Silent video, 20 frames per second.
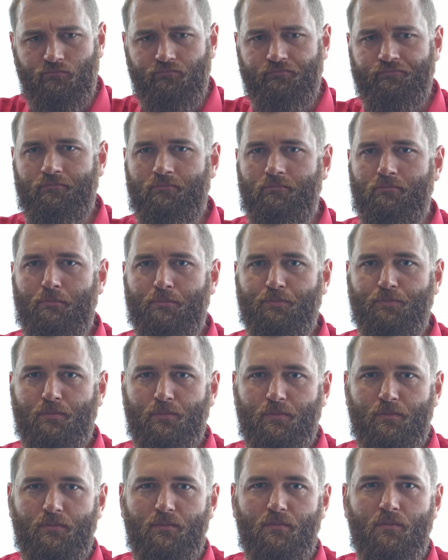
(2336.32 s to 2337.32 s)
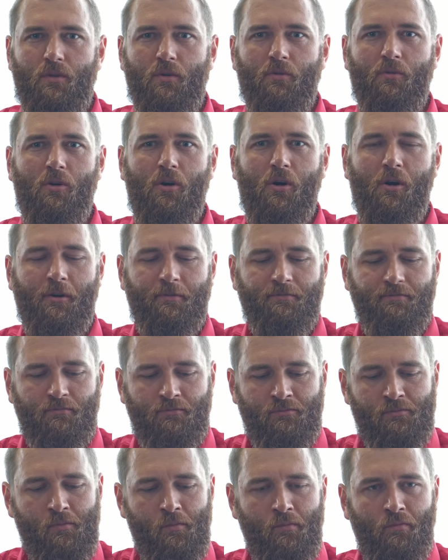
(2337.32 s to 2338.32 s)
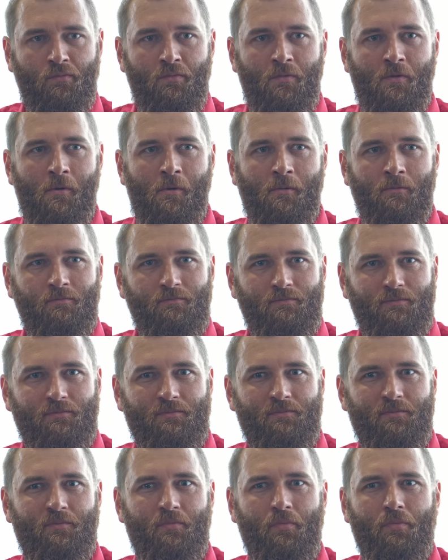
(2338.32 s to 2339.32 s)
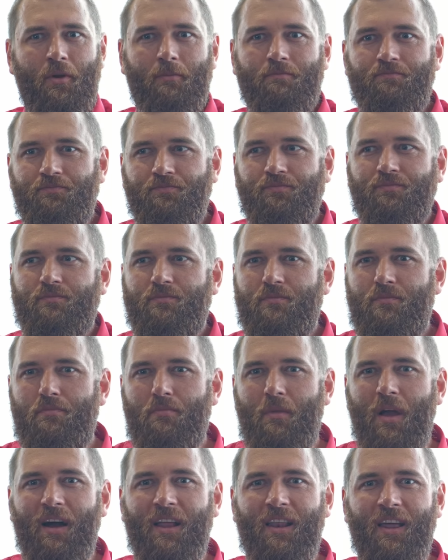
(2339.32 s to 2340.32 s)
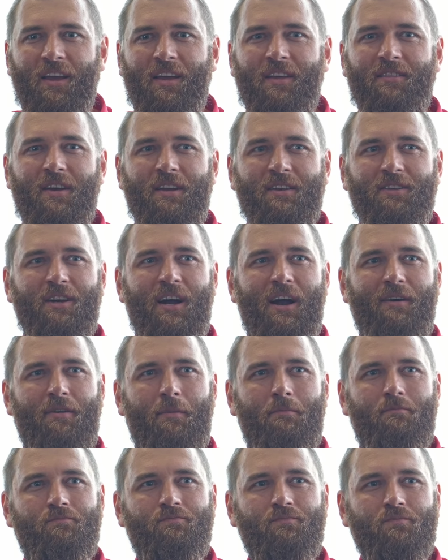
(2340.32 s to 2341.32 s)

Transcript: Mm. Oh. Mm. I like it that you have a